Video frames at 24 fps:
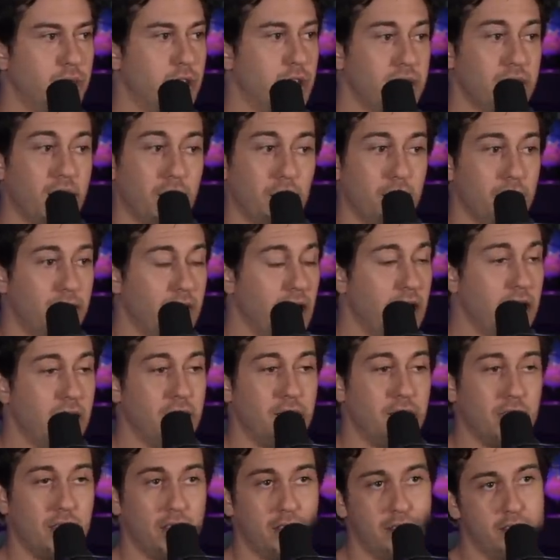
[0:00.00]
just like with
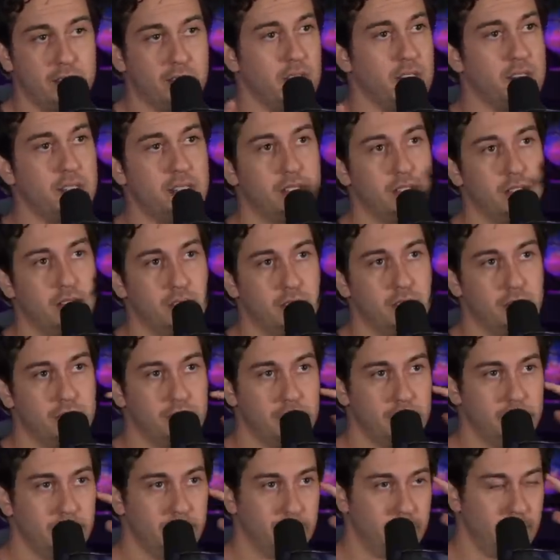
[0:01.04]
anything, it's it's
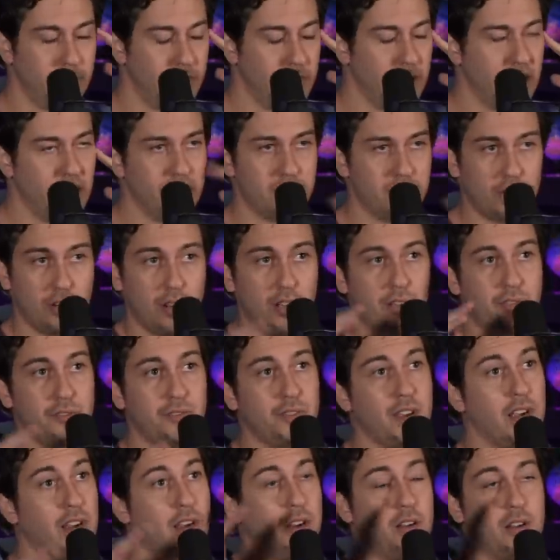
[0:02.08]
it's things are
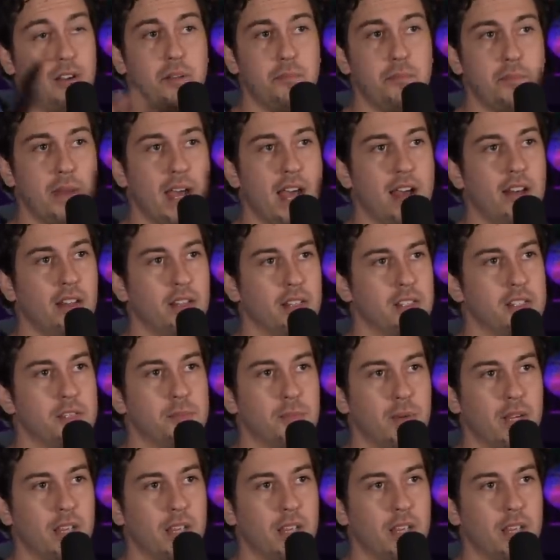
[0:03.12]
unfair or unbalanced.